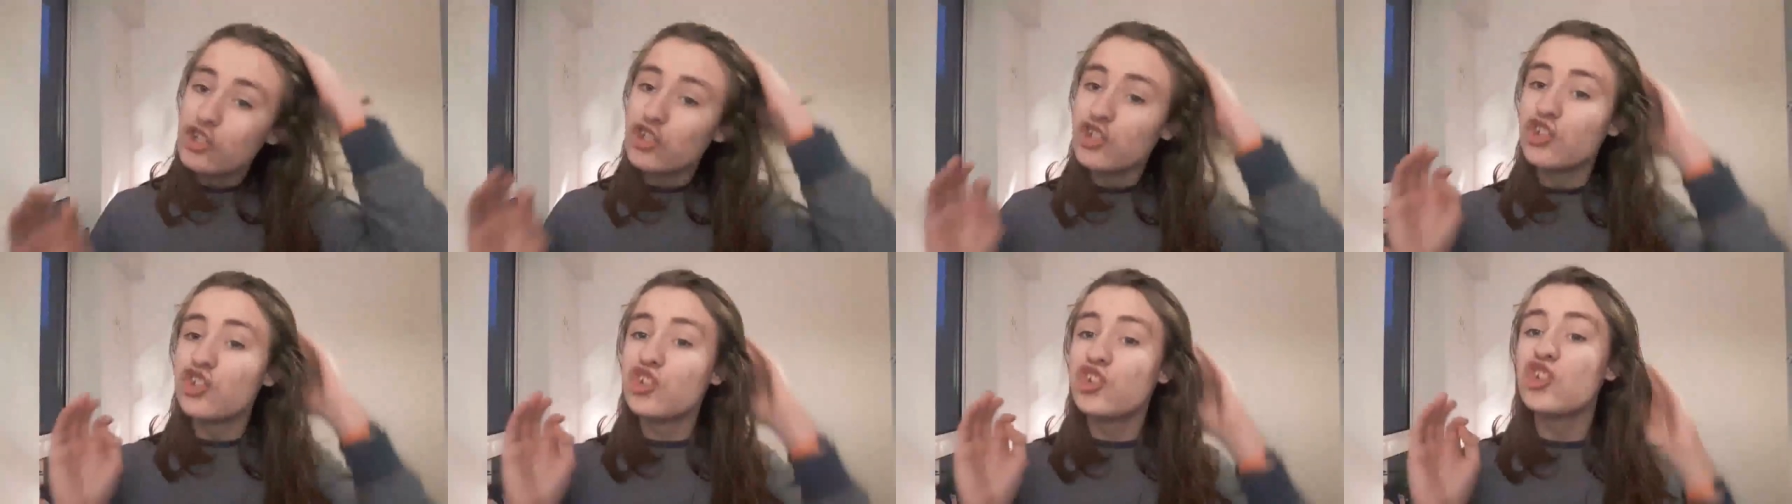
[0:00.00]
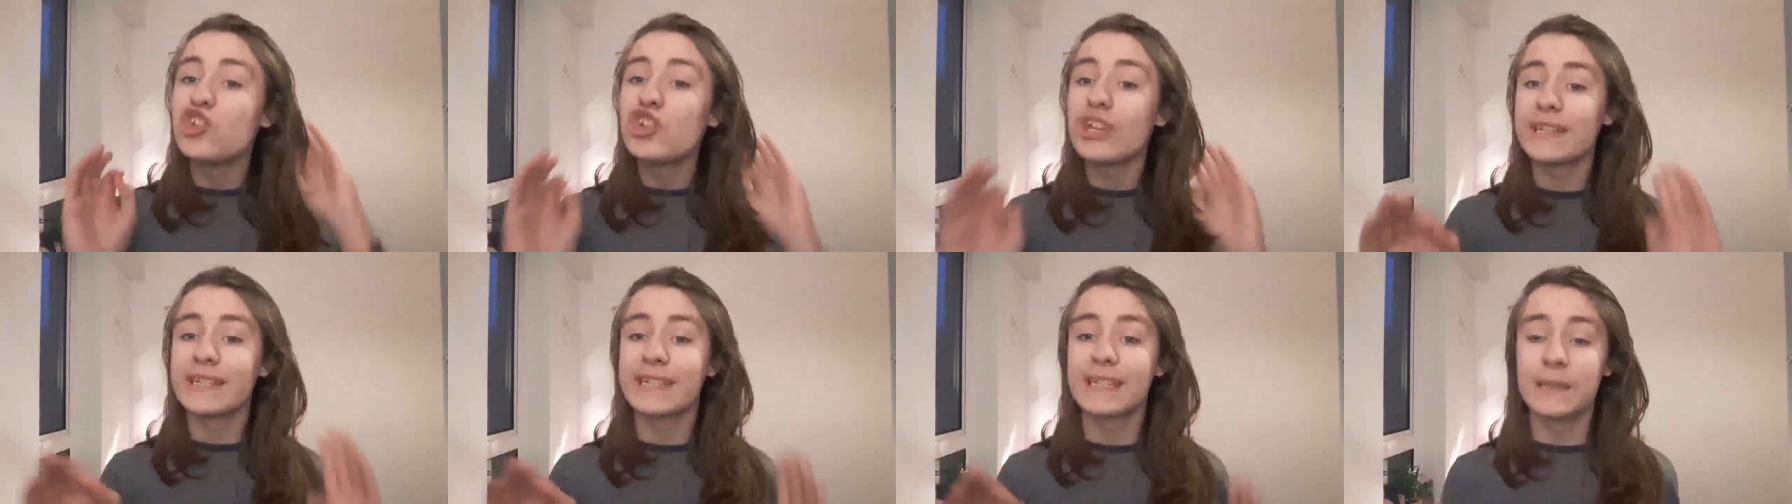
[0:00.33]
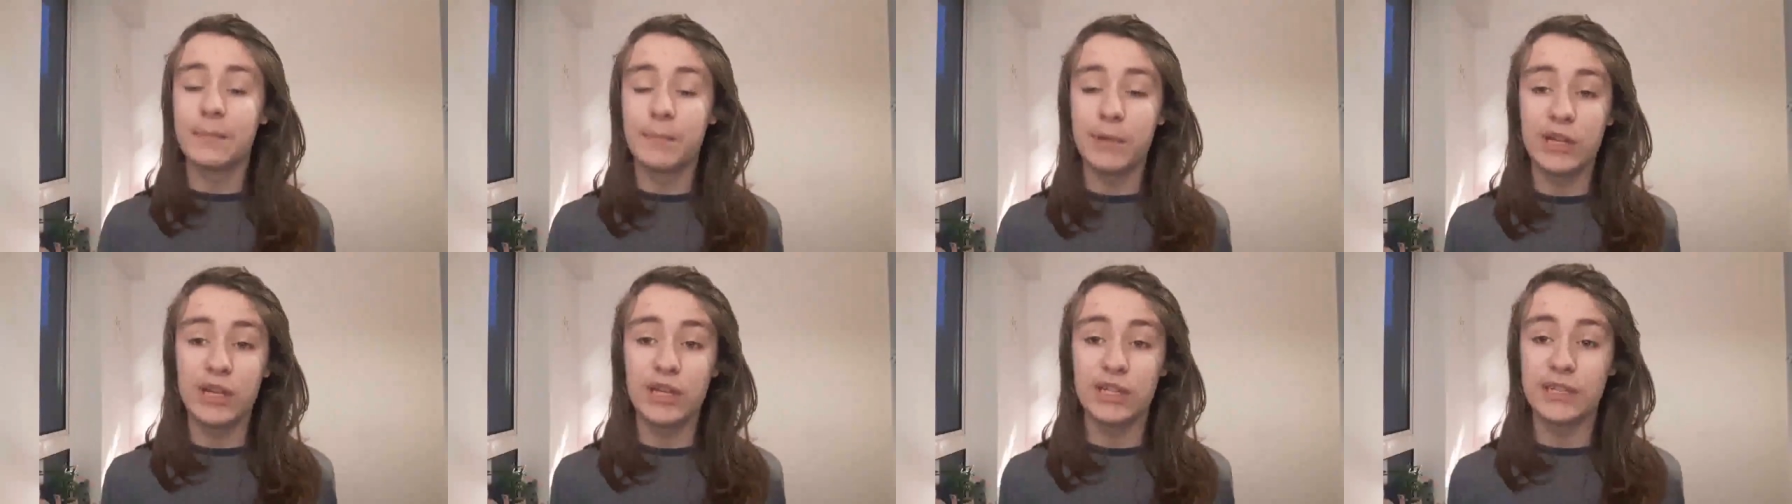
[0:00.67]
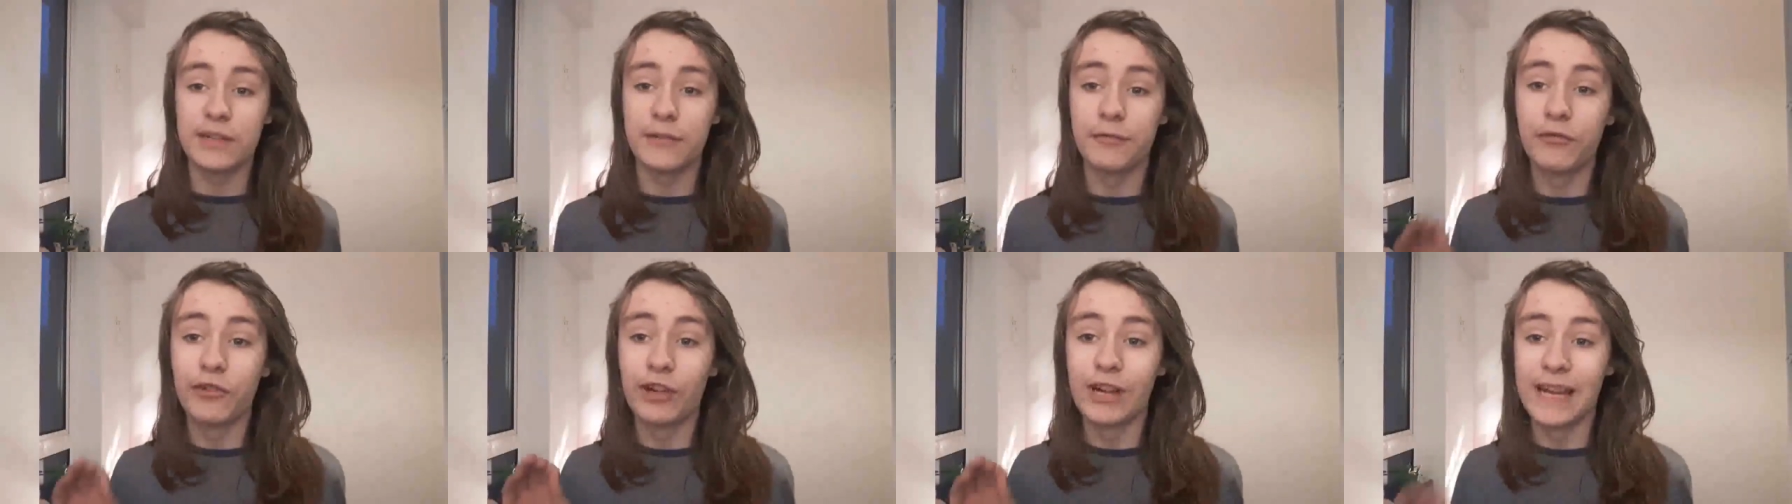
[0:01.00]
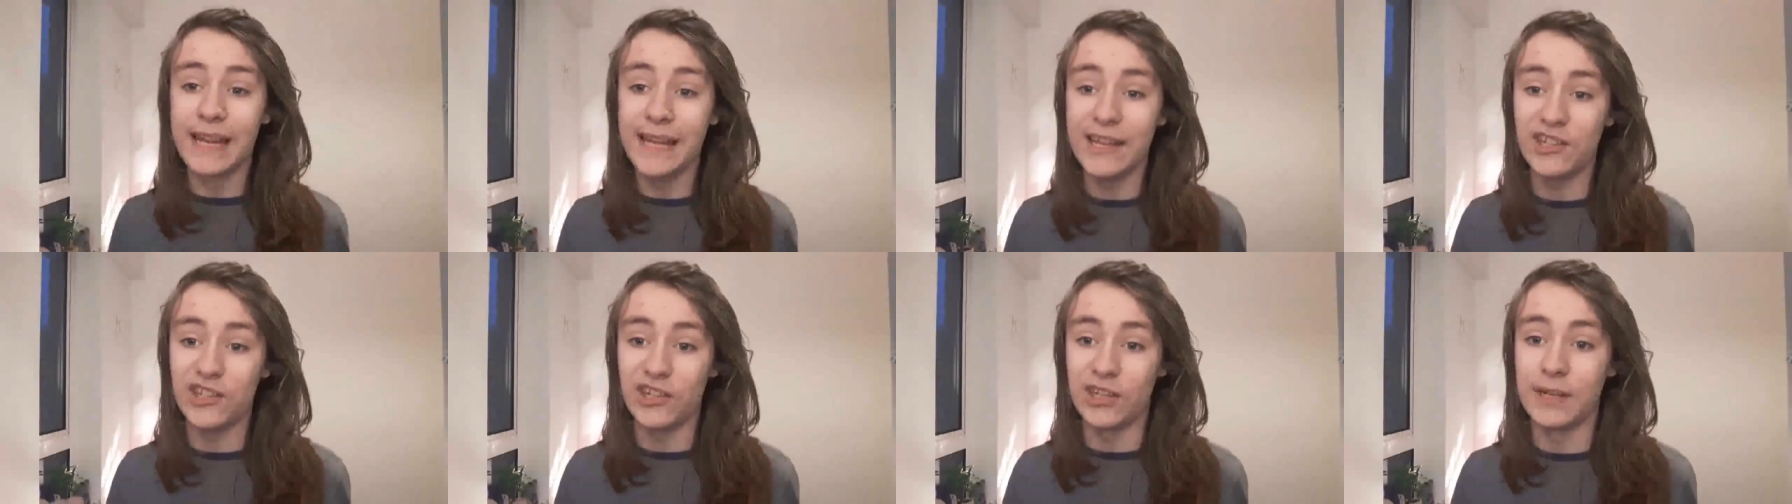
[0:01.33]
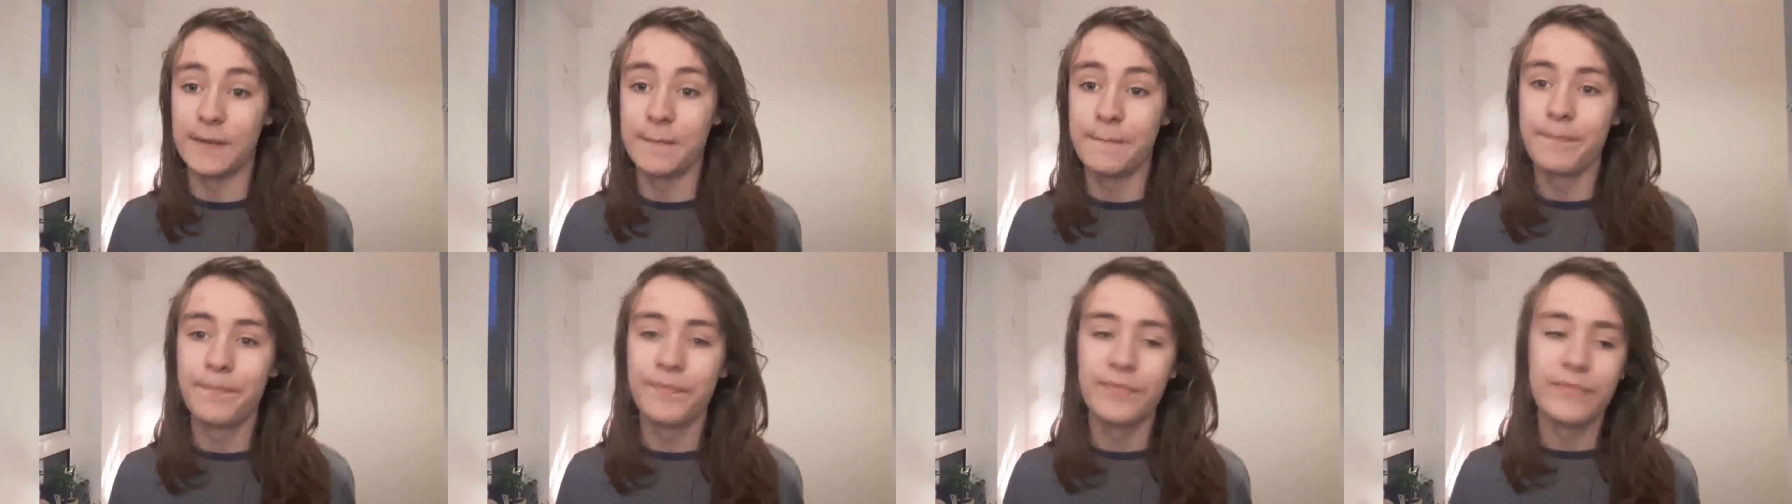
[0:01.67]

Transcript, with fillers: just because of religion.